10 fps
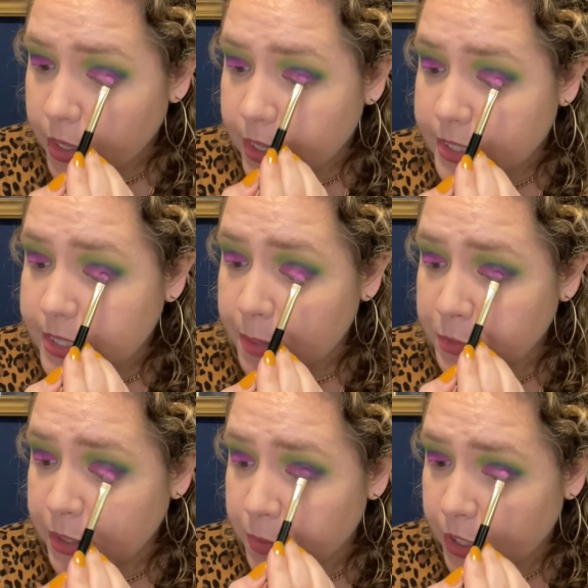
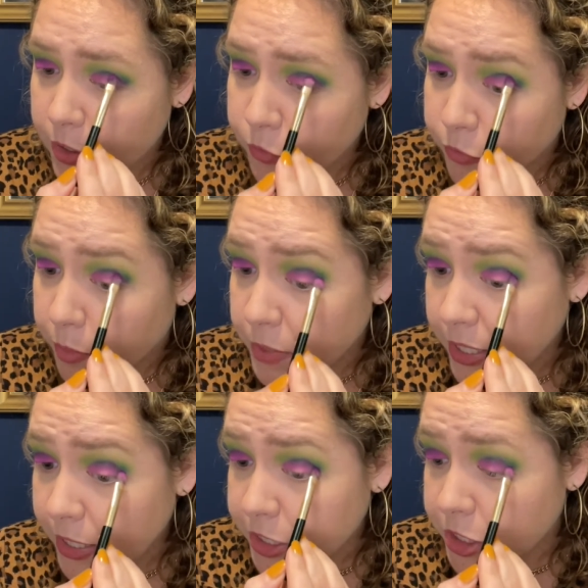assemblyman from
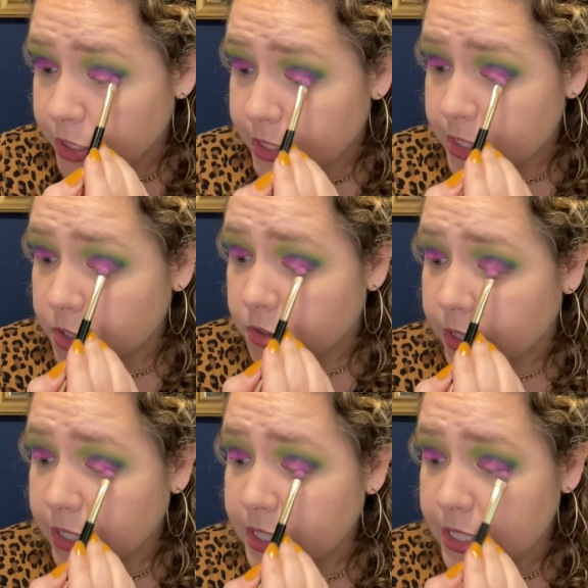each
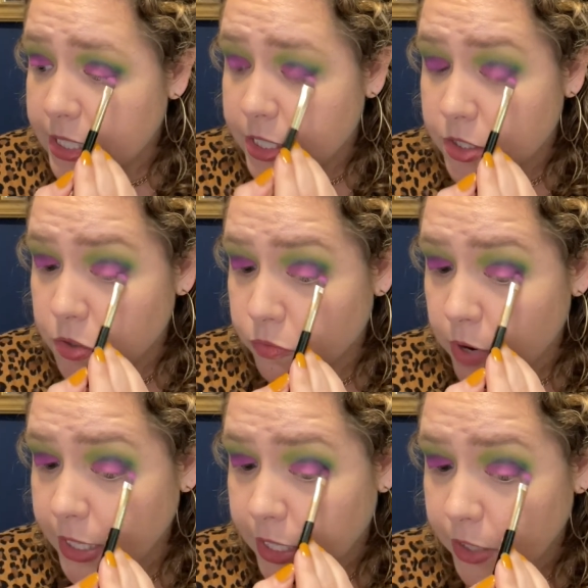district is
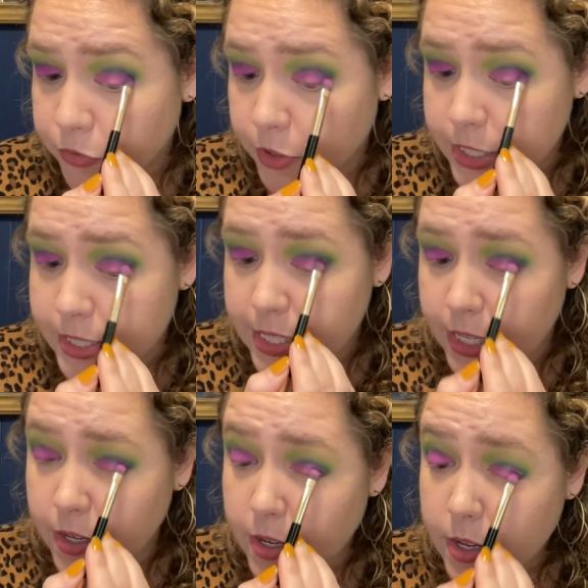running for the seat
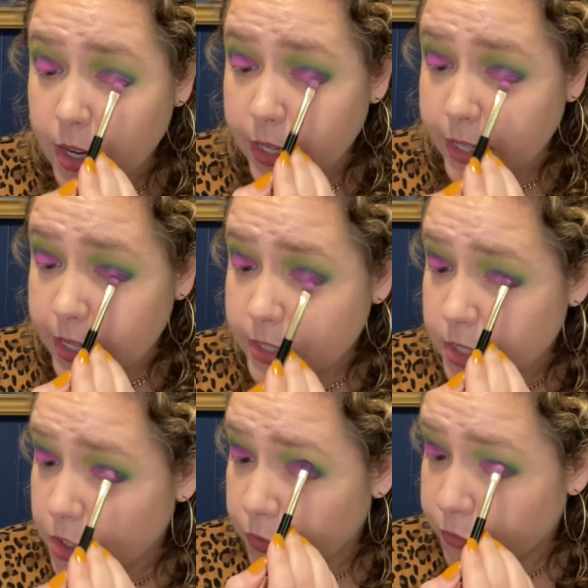against
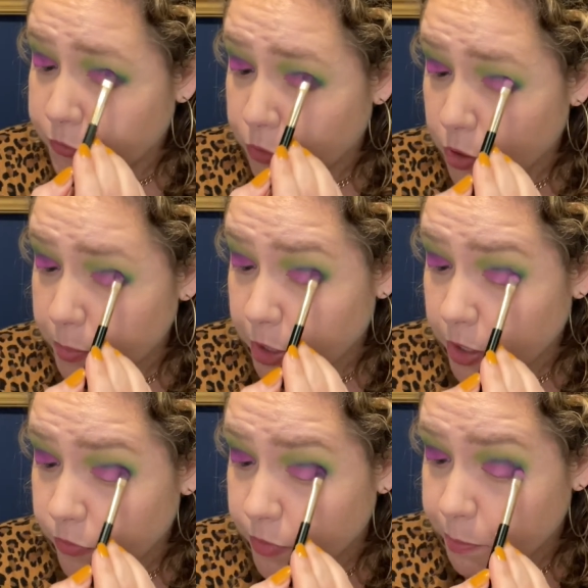former
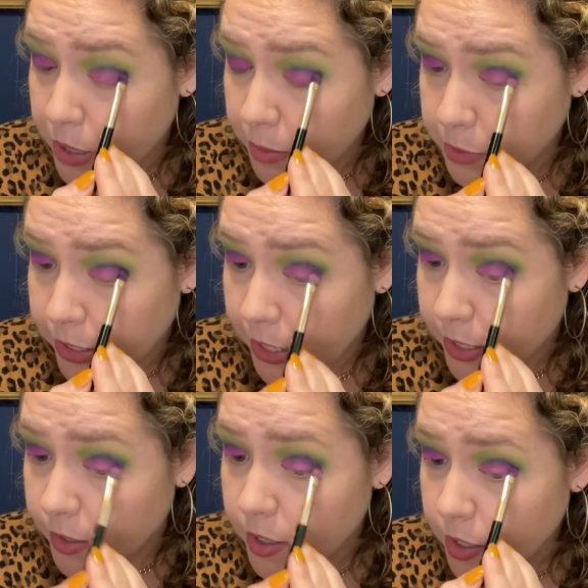
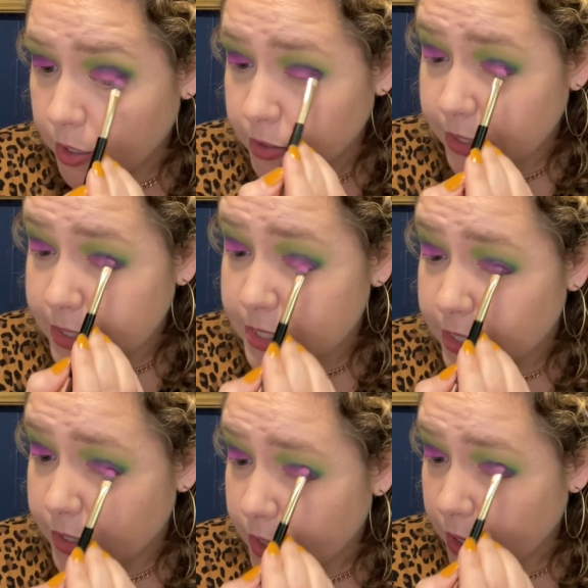Republican
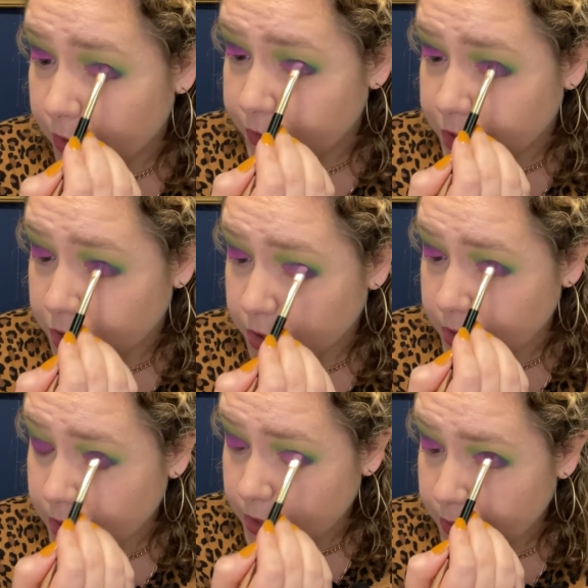elected officials.